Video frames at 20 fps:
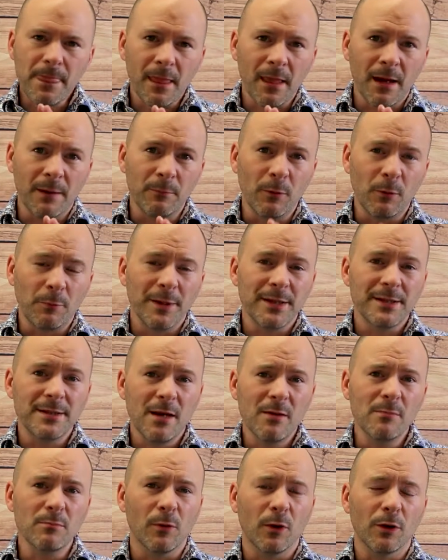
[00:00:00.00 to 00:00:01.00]
And what we
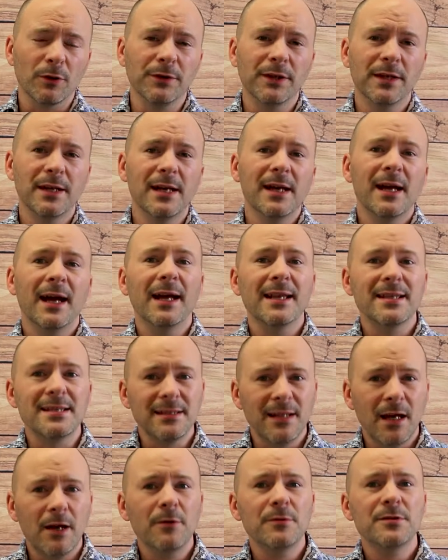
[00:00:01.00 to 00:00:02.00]
don't want is
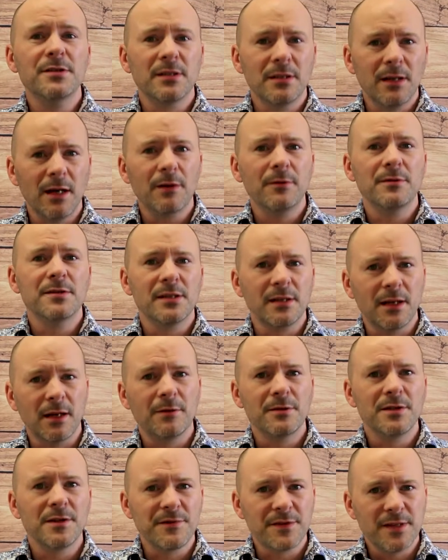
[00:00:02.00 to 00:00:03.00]
loads and loads and
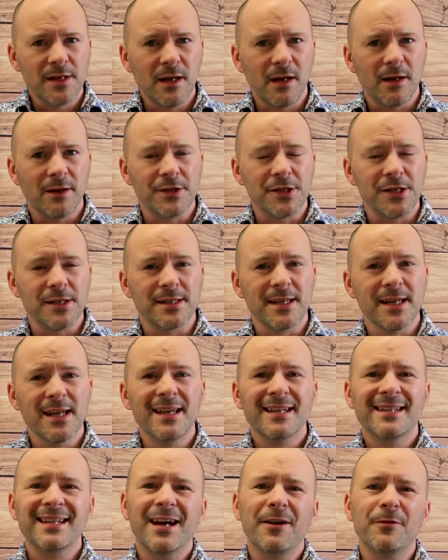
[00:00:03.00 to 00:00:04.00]
loads of searches.
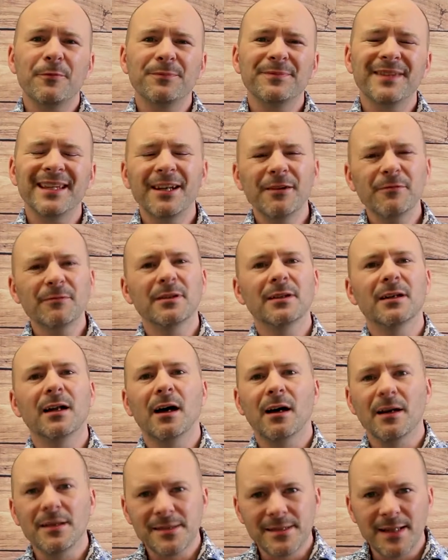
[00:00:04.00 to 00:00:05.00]
Now, they don't
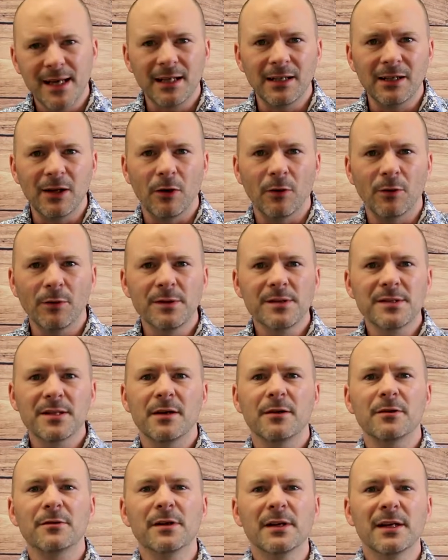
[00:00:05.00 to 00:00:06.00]
last that long,
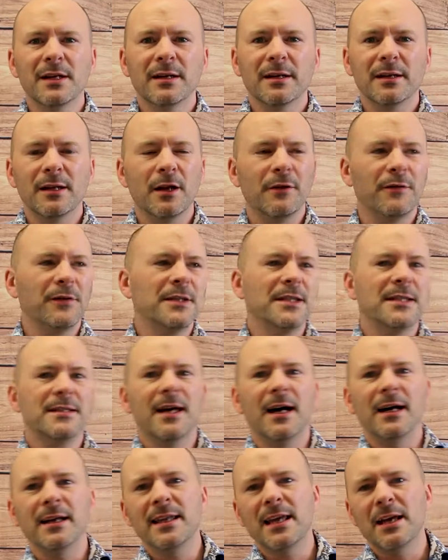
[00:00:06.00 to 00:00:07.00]
so you know, if you did
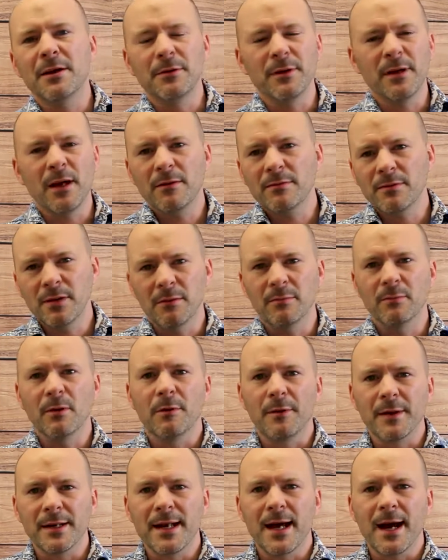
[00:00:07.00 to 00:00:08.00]
that a year ago, don't
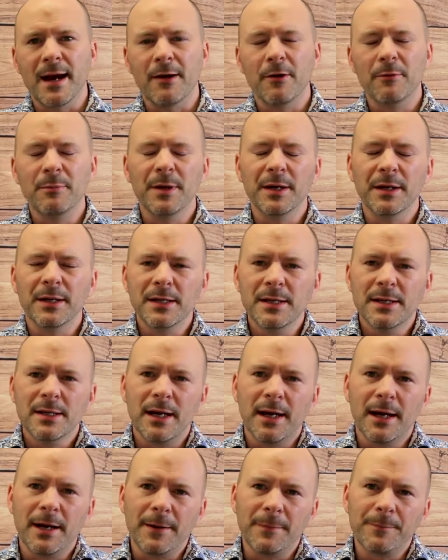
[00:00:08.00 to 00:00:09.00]
worry now. But
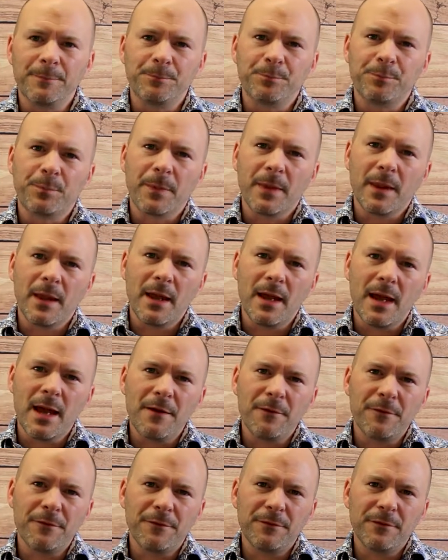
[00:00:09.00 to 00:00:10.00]

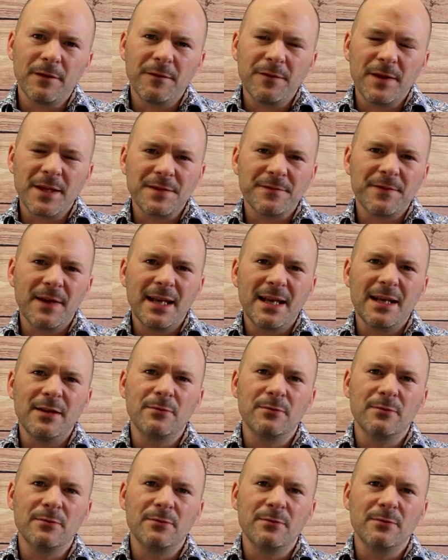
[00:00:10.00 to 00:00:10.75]
if that's fairly